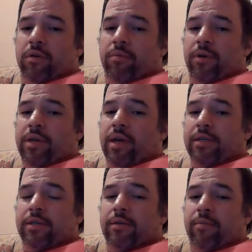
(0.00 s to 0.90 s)
But
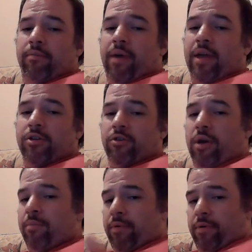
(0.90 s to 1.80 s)
yes, Bad
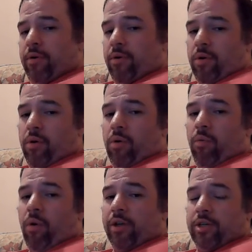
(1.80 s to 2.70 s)
Trip.
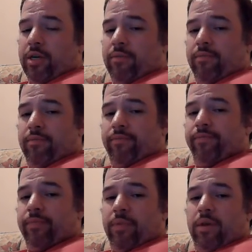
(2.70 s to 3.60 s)
Watch it.
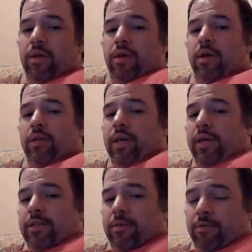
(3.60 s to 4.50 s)
Like
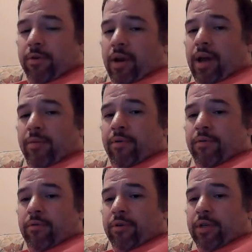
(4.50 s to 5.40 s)
and subscribe,
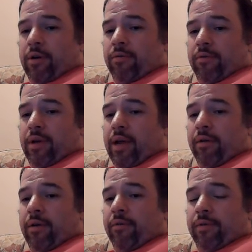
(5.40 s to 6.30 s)
or don't. I don't
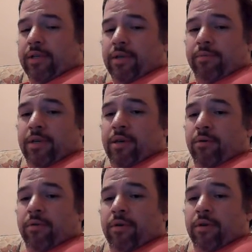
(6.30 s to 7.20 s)
know. That's up to
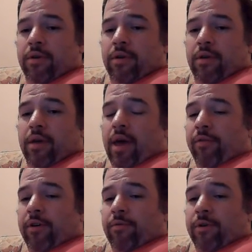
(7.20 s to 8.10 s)
you. Have a
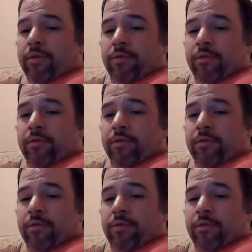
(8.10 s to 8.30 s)
good one.